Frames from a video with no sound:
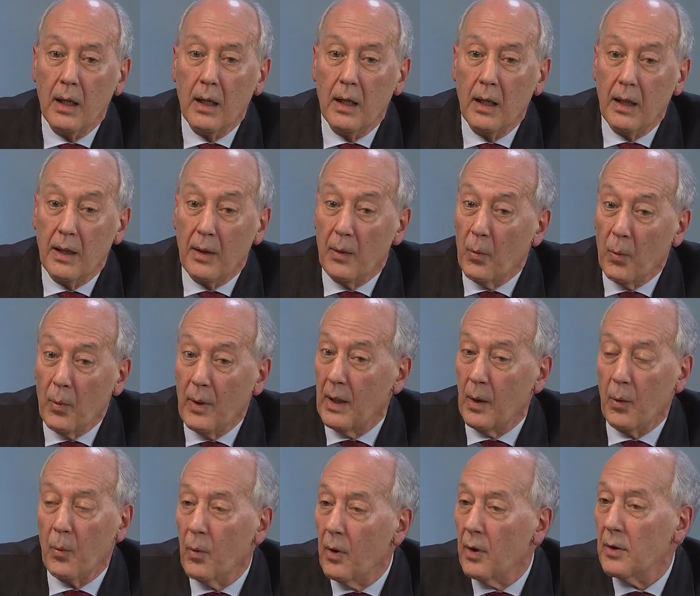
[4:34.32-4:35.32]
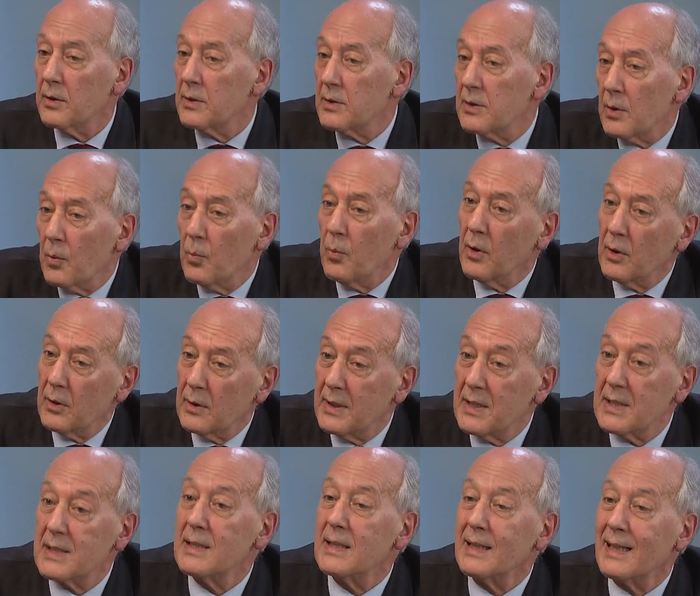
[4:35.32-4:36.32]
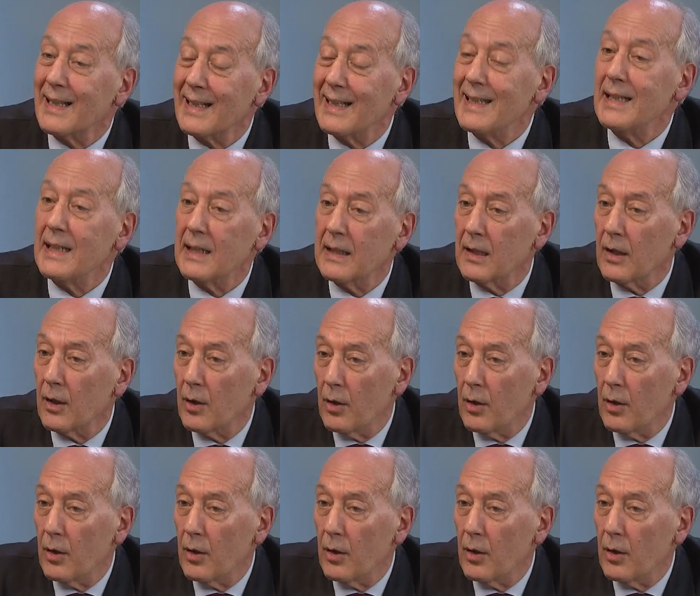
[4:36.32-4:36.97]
Uh, well, what's, what is the clinical